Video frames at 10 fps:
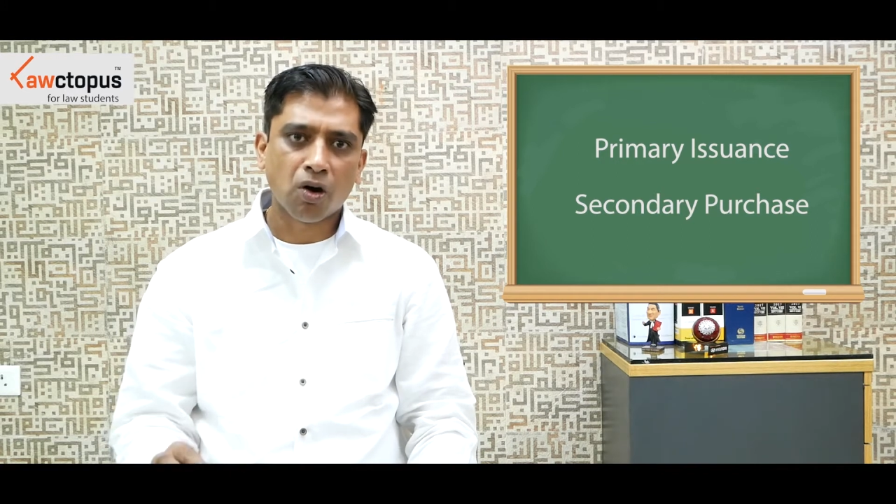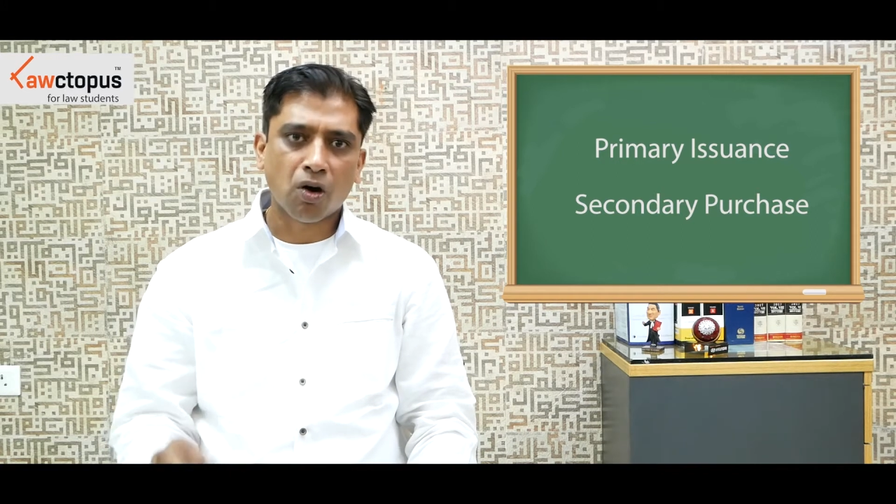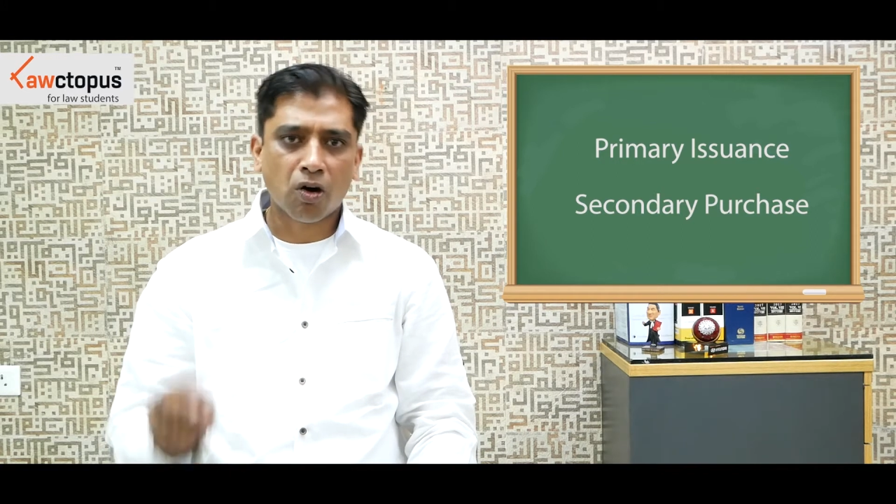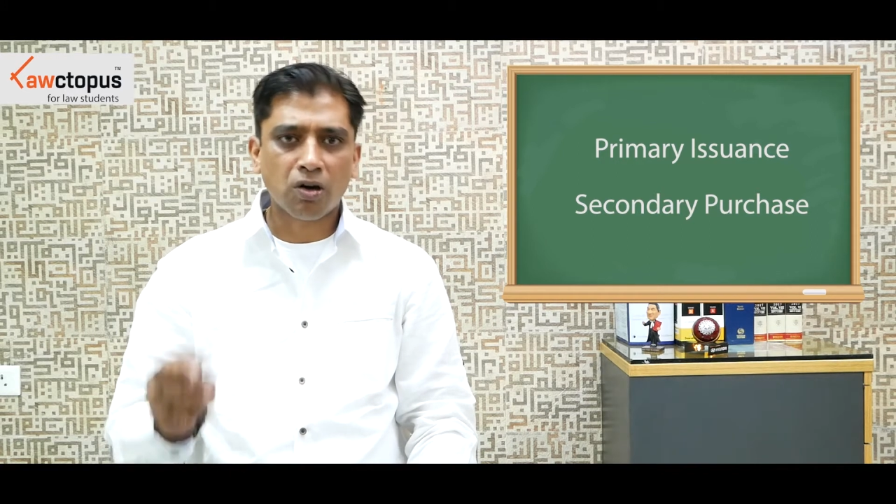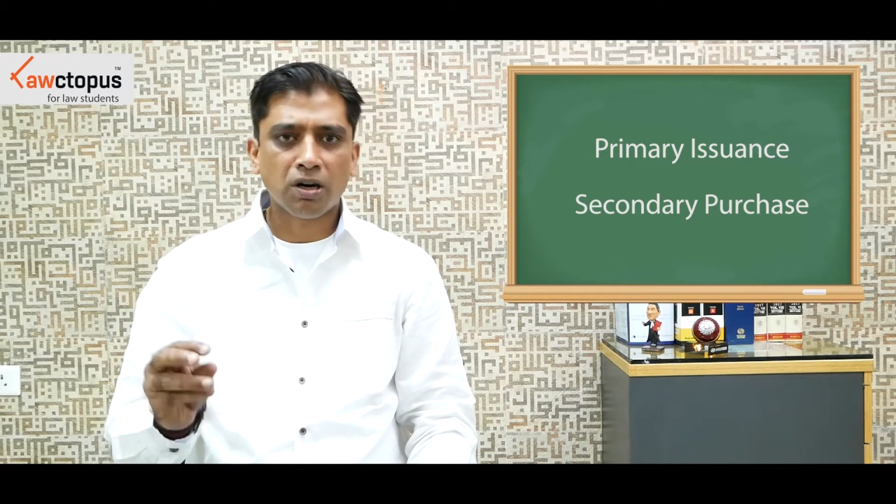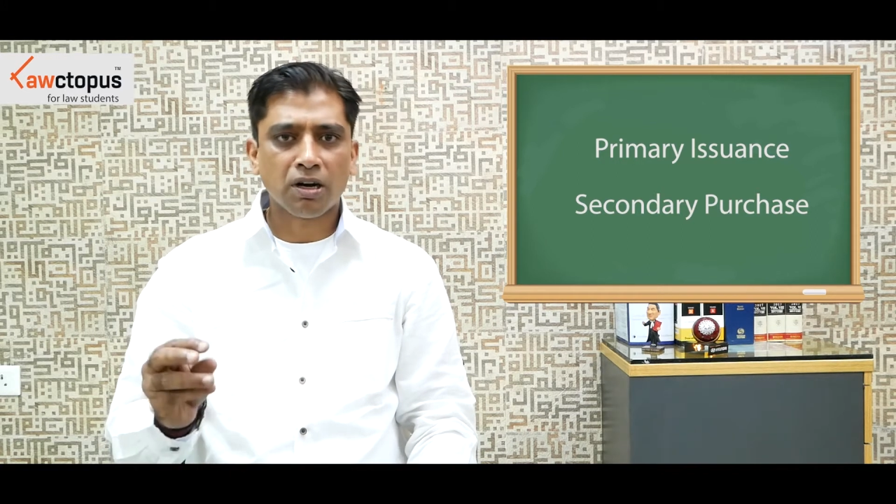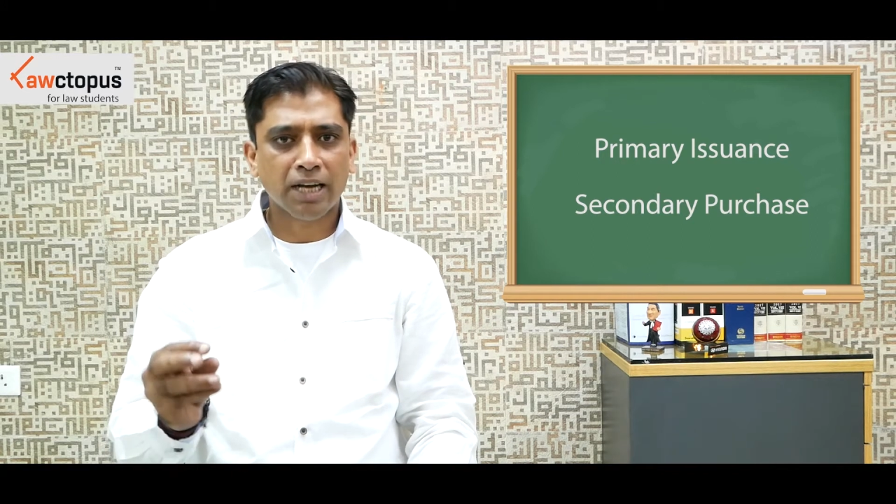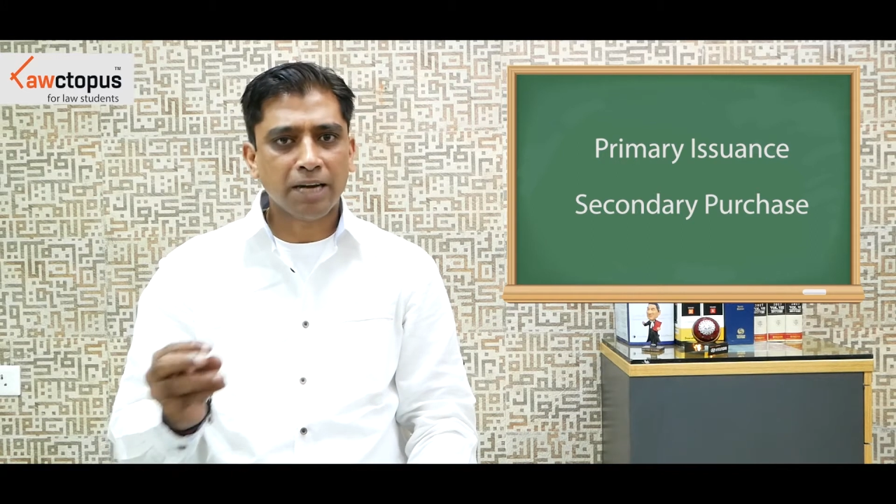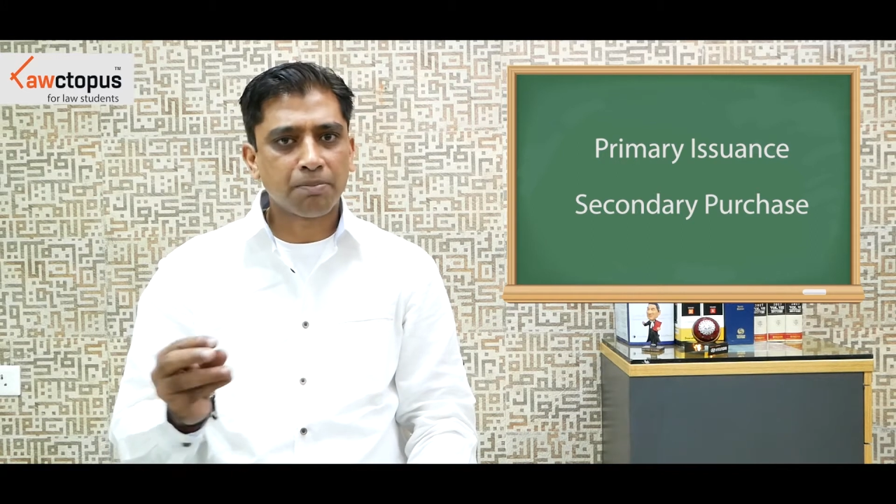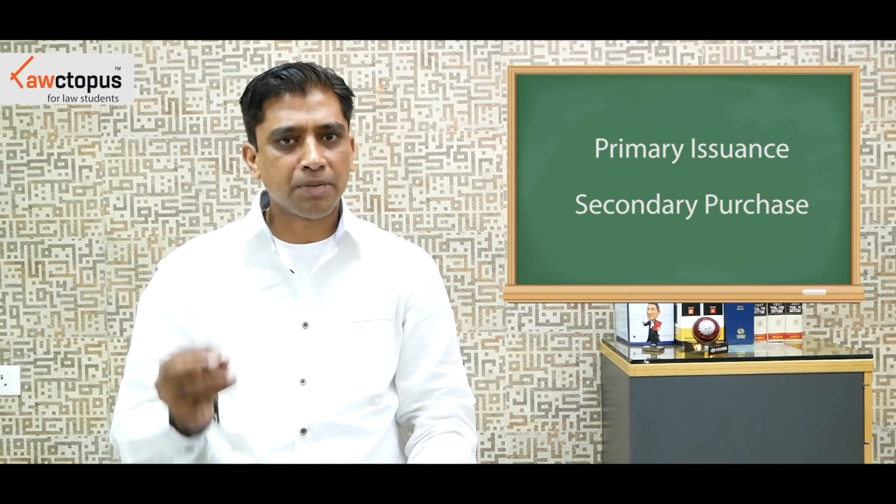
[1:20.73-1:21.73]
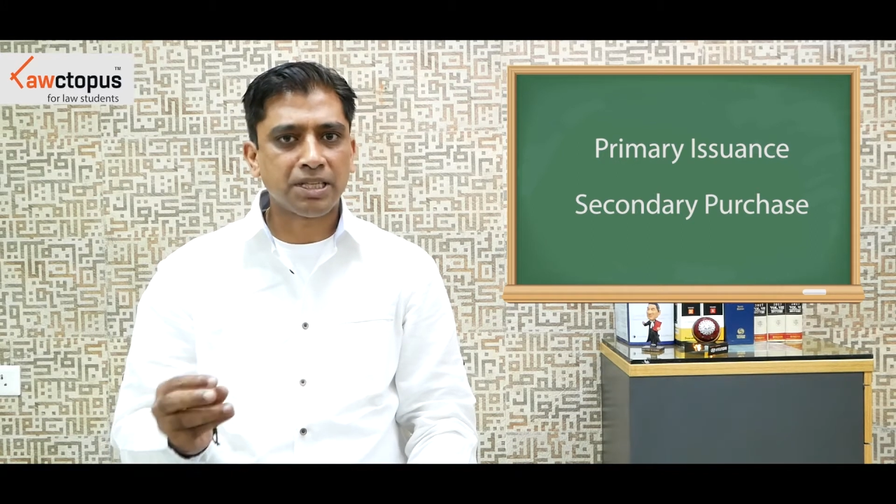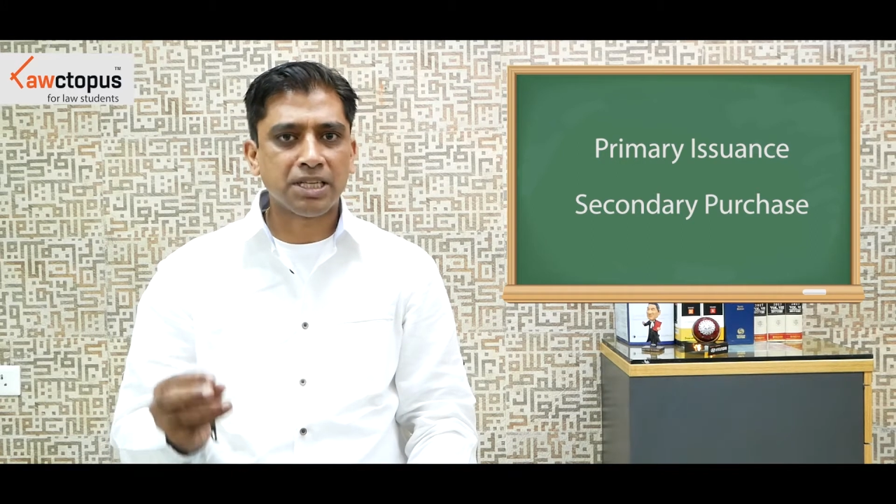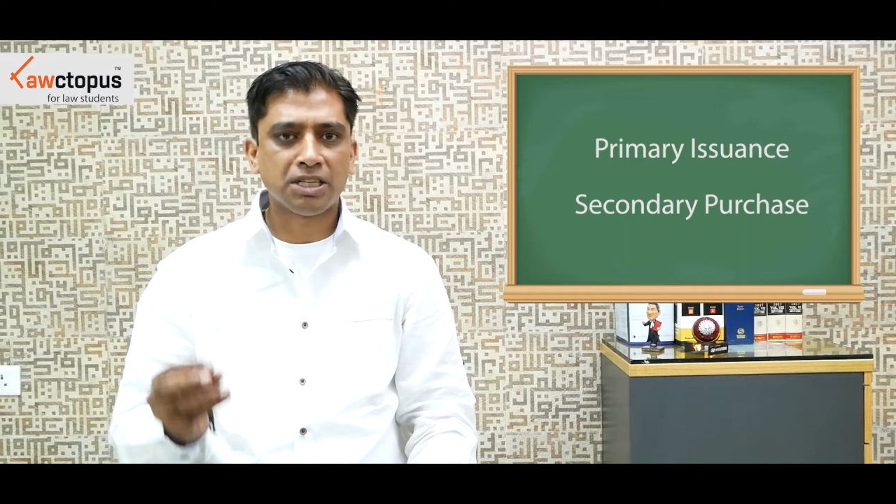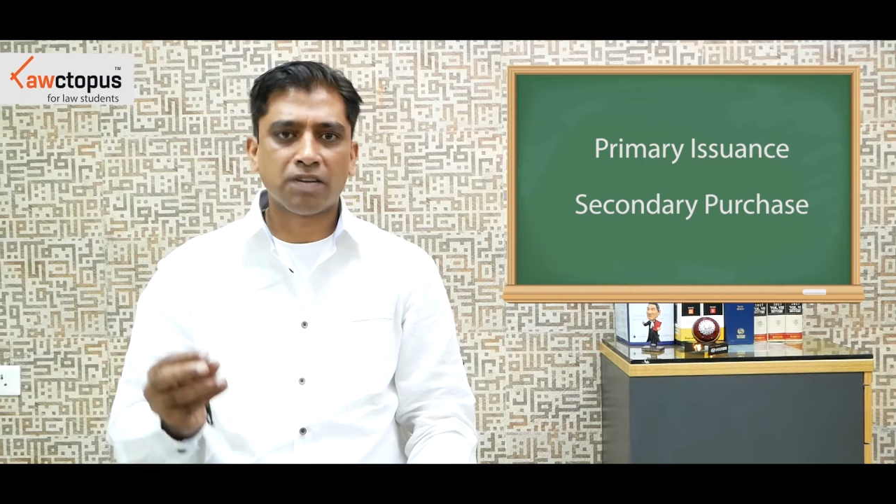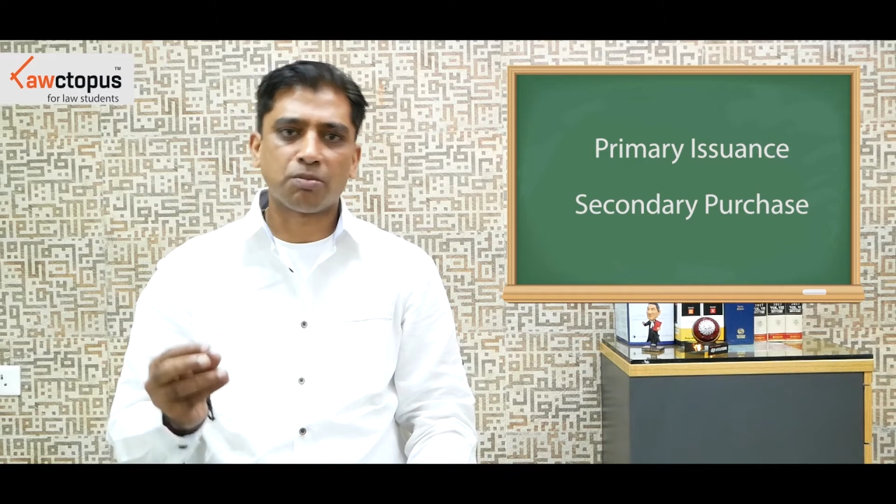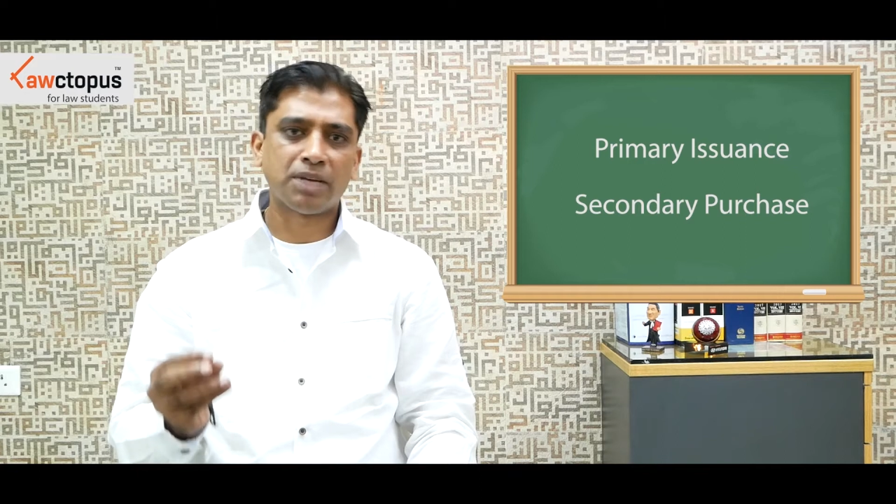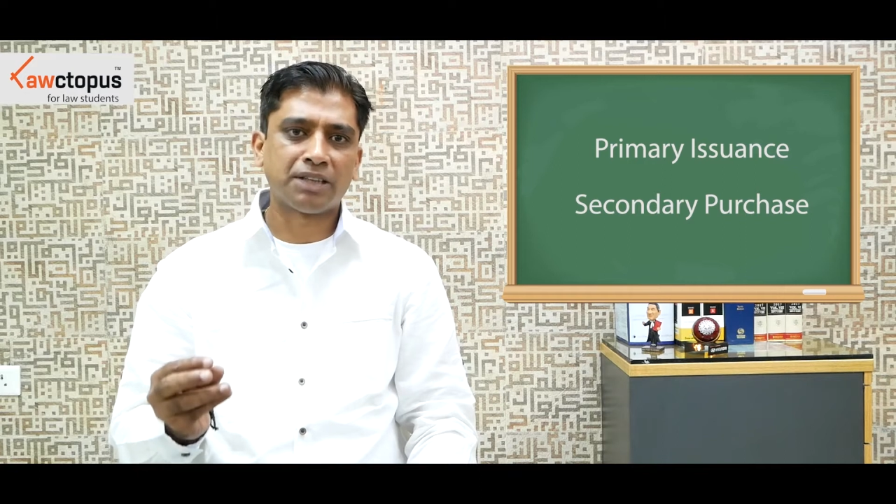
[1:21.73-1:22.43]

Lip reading: or can purchase it from the